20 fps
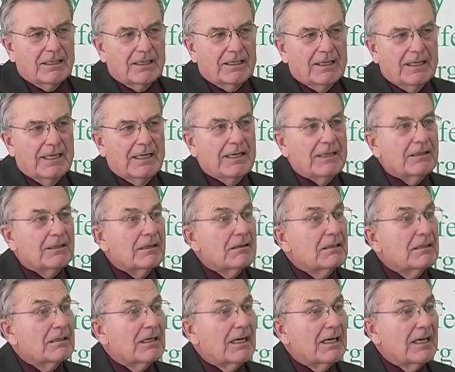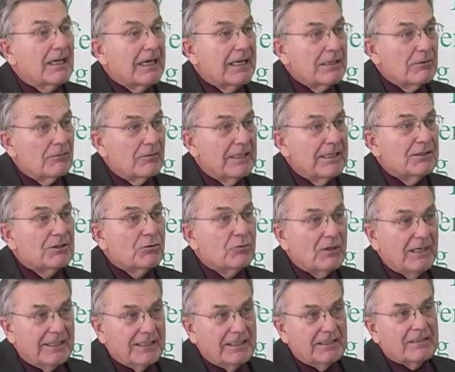and Highway
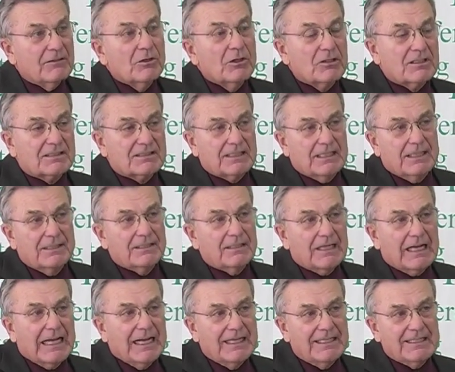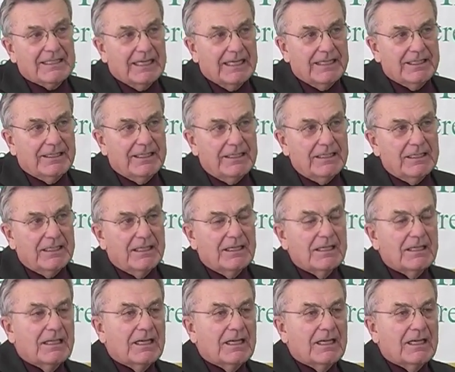20 hooks onto I-90.